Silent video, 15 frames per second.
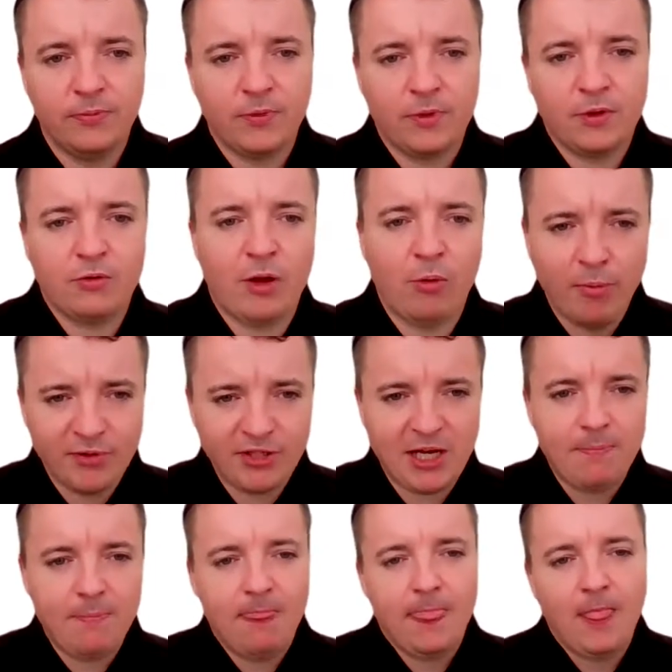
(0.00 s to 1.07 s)
Okay, one more
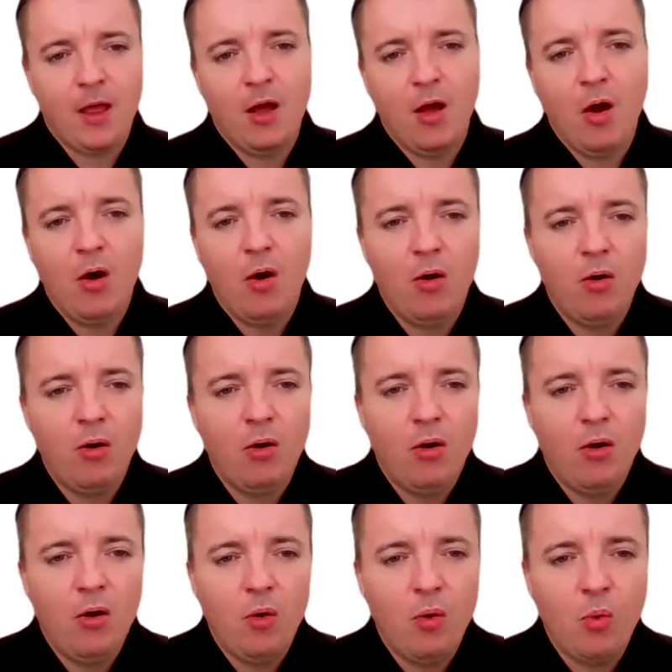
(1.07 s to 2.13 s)
time.
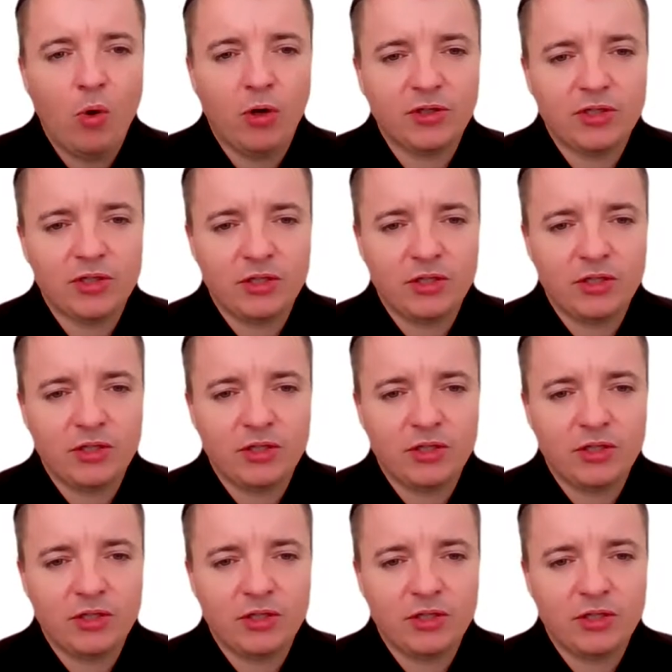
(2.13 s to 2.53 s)
What's